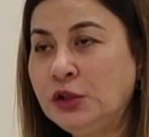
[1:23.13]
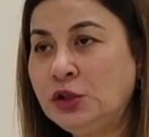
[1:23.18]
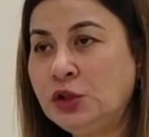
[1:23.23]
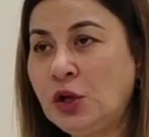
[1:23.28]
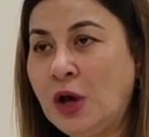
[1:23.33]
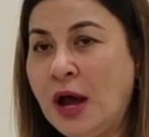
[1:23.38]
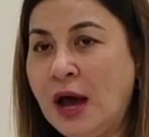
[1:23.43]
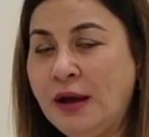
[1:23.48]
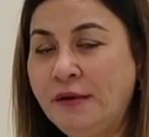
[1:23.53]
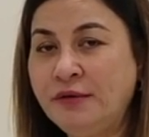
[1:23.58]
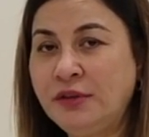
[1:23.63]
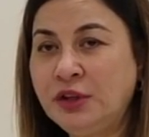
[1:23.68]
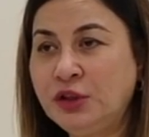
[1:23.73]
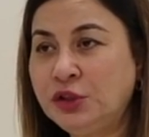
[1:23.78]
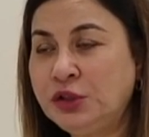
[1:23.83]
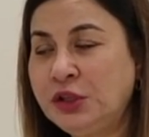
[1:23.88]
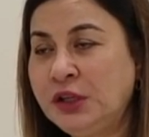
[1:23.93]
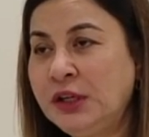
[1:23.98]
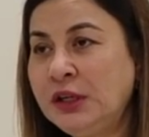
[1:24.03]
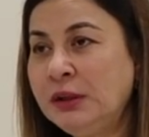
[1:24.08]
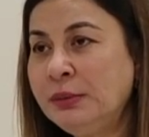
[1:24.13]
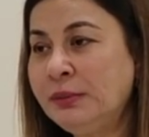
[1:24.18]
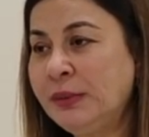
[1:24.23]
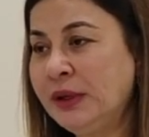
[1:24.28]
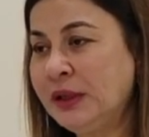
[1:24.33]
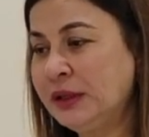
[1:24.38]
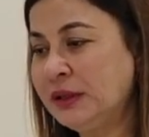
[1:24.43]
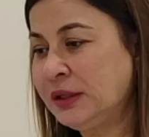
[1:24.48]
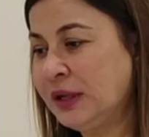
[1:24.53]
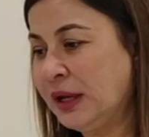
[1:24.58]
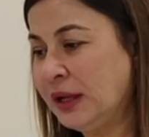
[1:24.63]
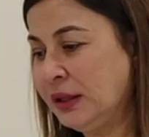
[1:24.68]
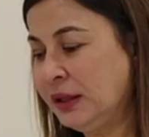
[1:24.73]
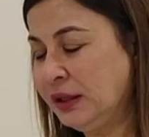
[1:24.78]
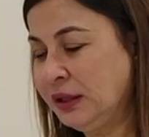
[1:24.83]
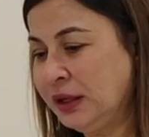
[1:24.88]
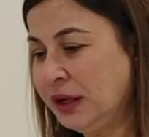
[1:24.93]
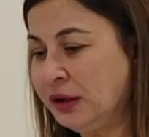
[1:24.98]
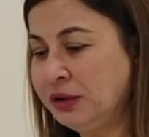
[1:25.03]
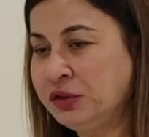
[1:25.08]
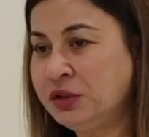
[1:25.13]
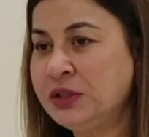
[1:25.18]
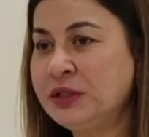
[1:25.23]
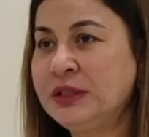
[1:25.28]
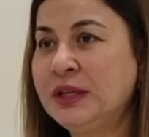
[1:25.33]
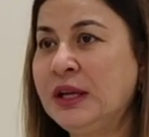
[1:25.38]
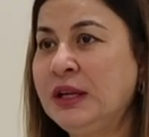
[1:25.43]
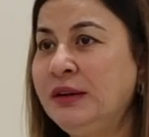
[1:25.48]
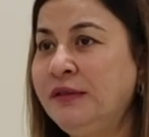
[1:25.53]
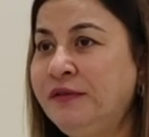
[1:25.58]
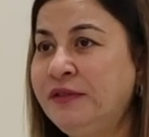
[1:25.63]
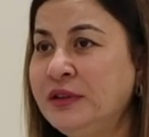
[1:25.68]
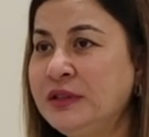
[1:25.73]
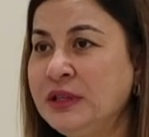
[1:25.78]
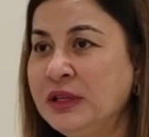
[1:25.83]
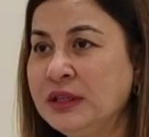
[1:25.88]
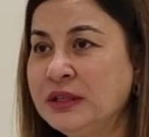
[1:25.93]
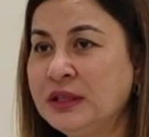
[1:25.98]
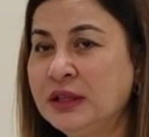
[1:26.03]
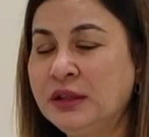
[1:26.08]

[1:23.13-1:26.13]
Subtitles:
have their treatment, and they didn't understand physics,